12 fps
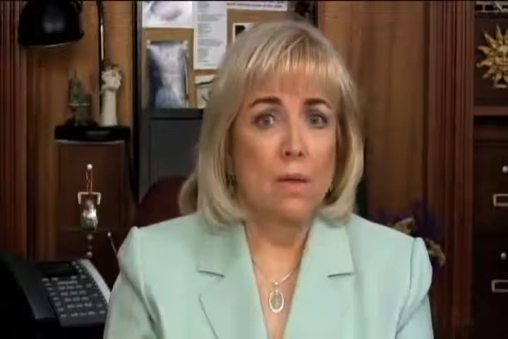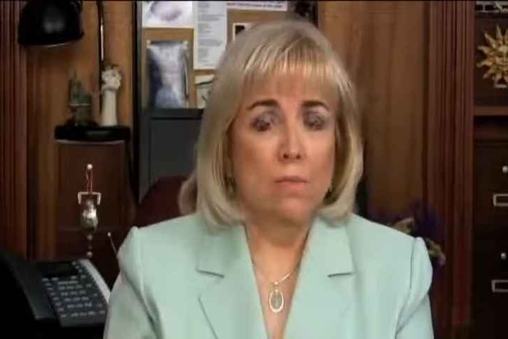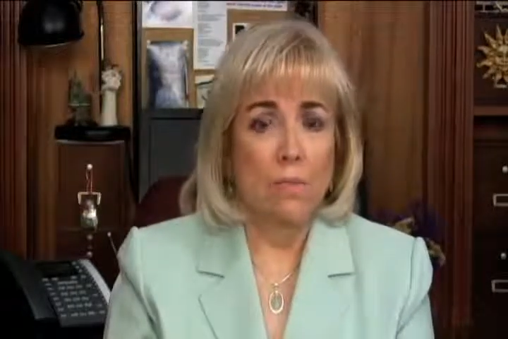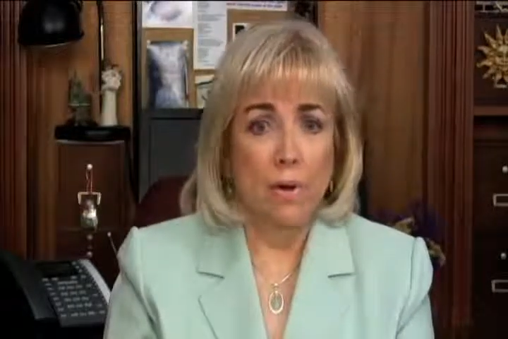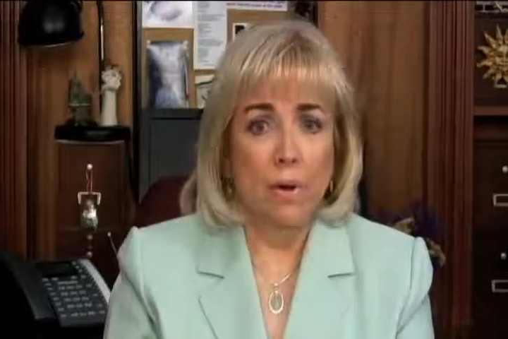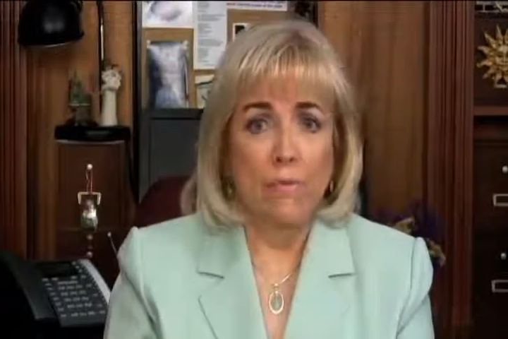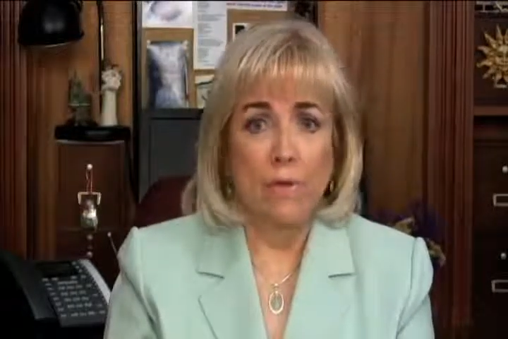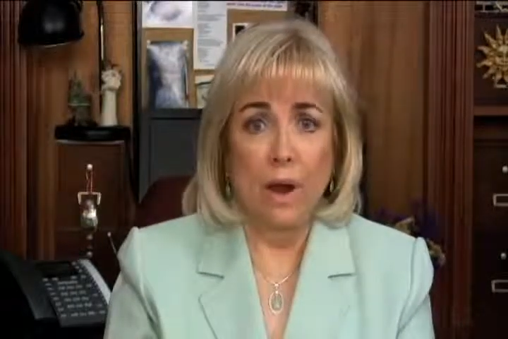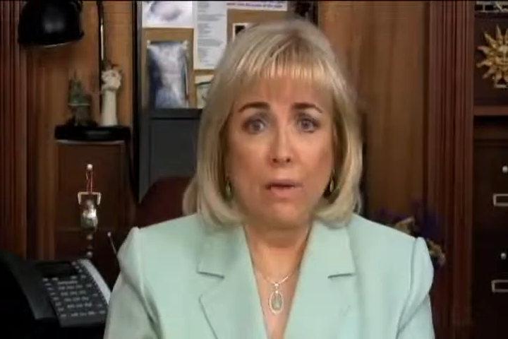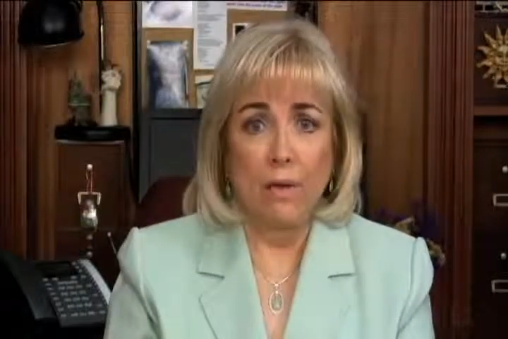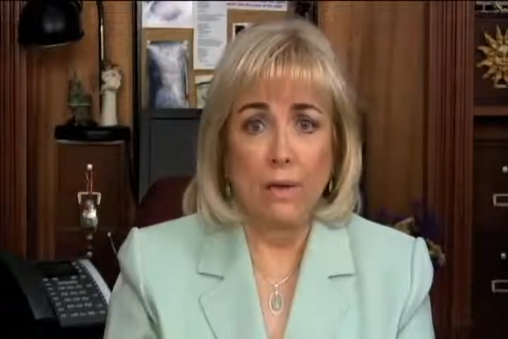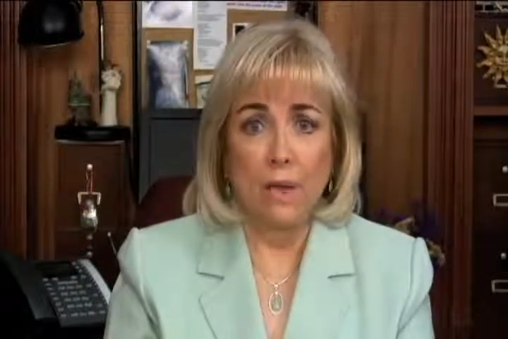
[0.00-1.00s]
bird
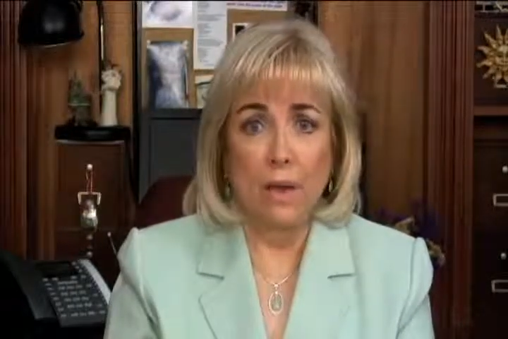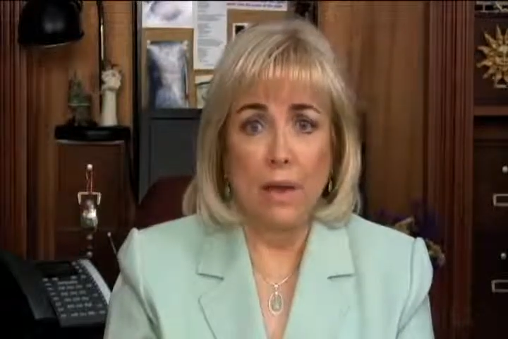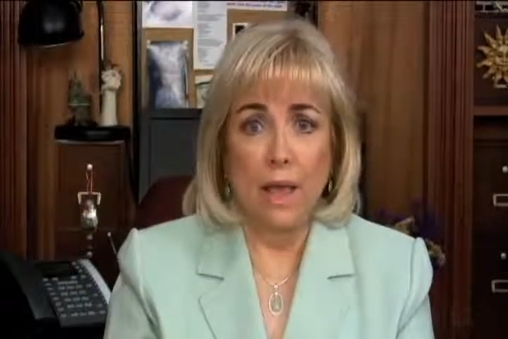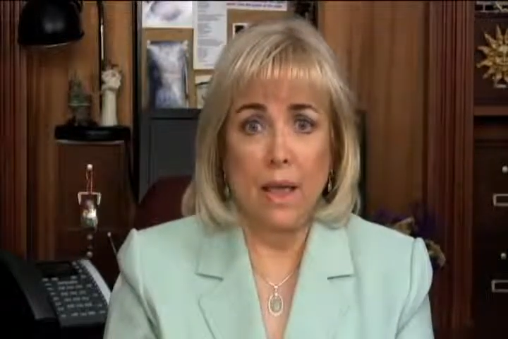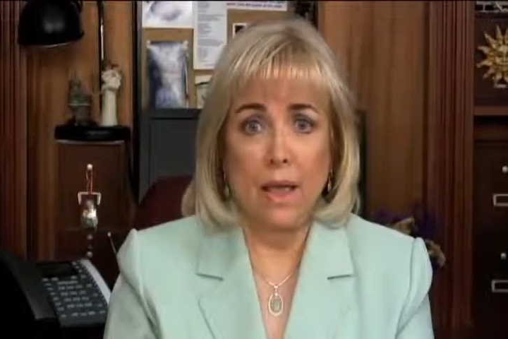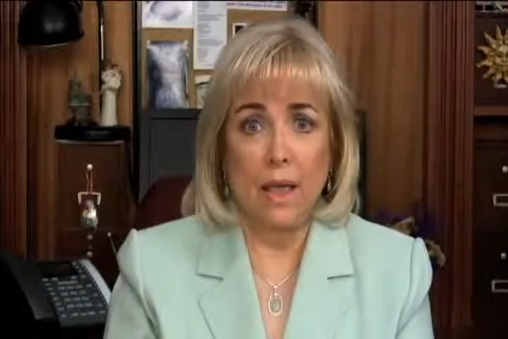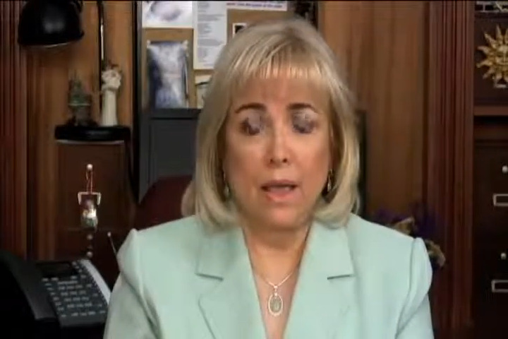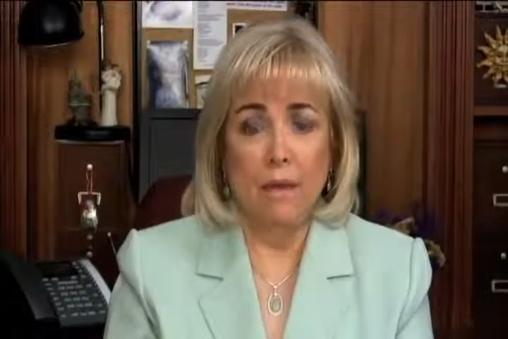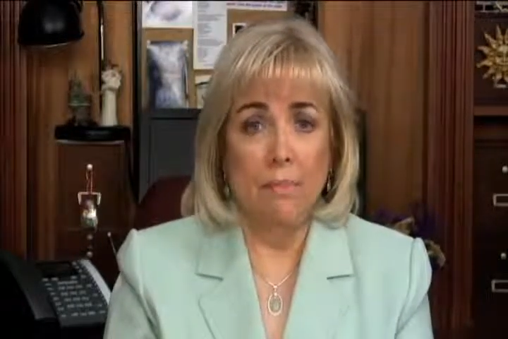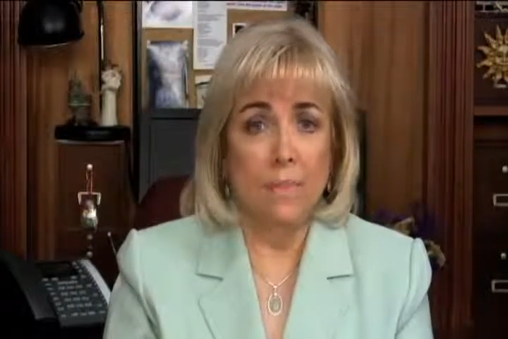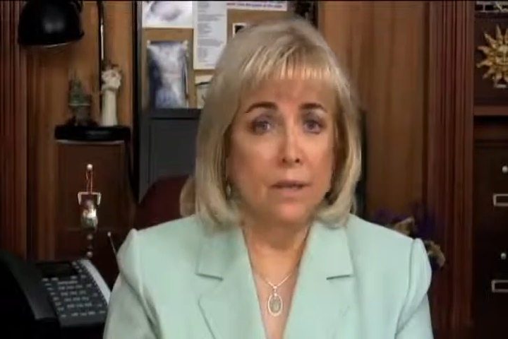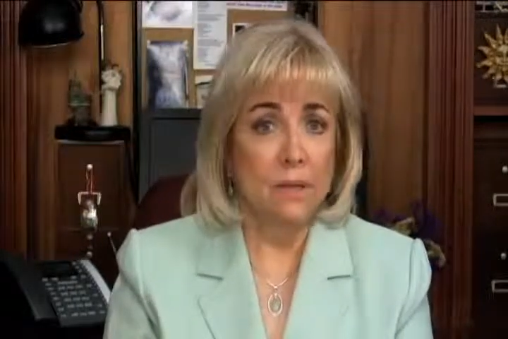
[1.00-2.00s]
viral DNA
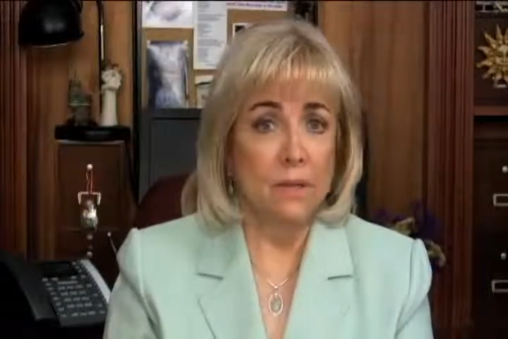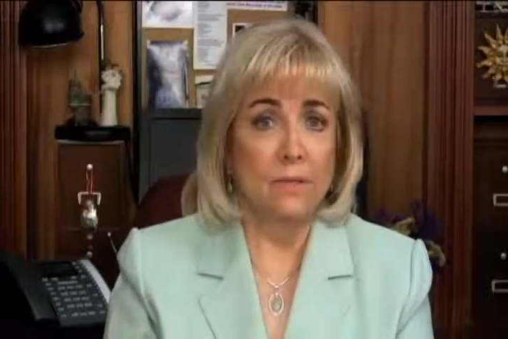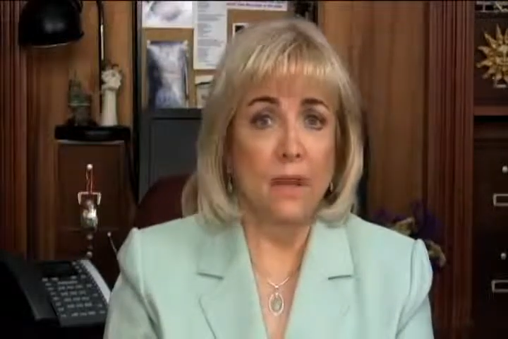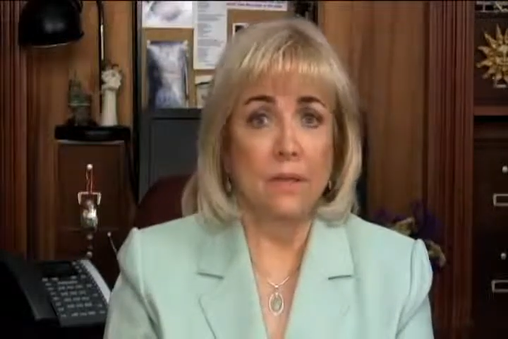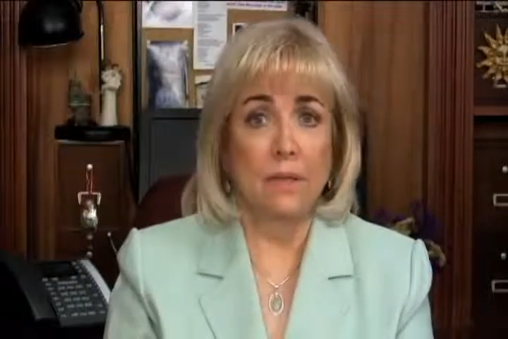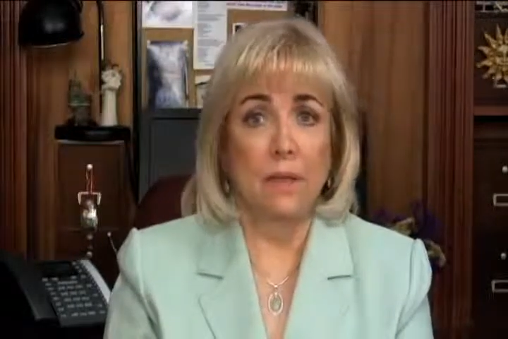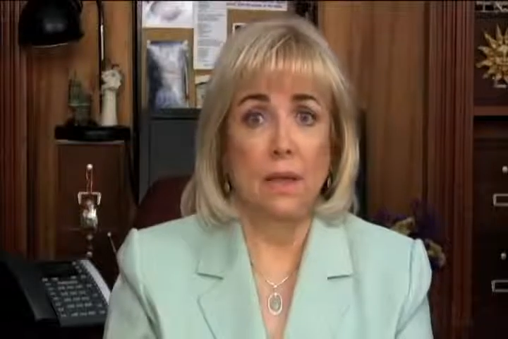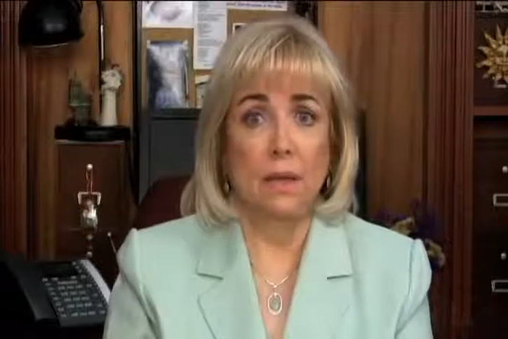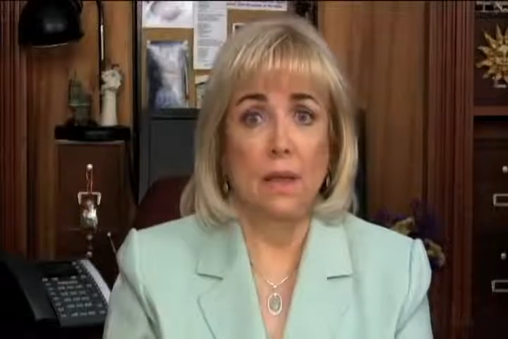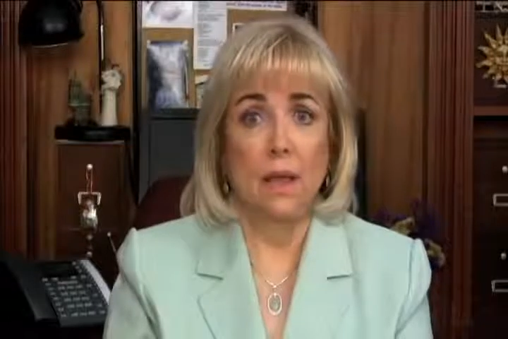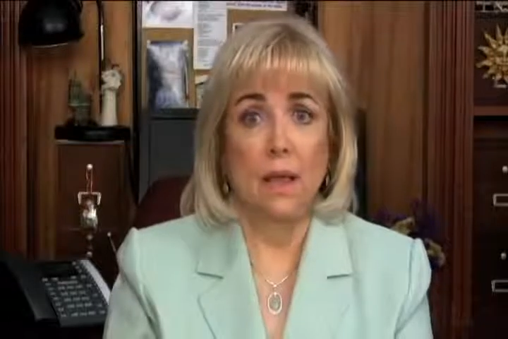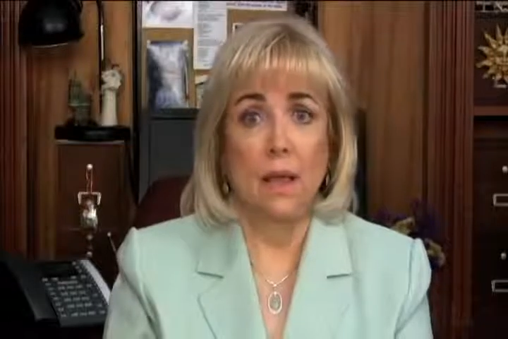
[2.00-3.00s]
in measles vaccine